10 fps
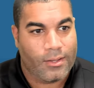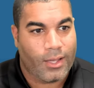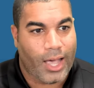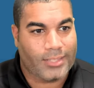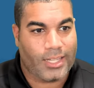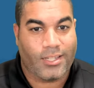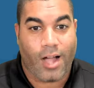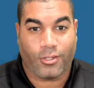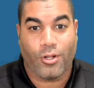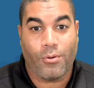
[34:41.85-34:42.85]
I said,
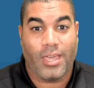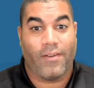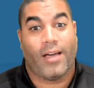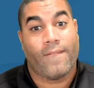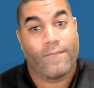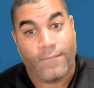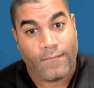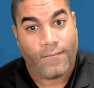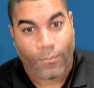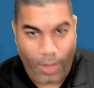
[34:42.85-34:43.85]
Doctor, don't give up,
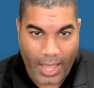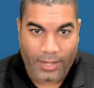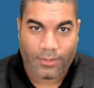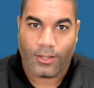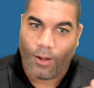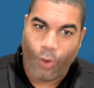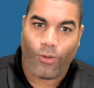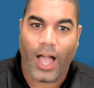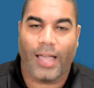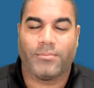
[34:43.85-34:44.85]
right? It all
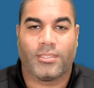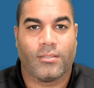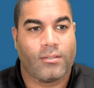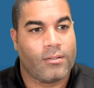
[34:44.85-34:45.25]
rhymes.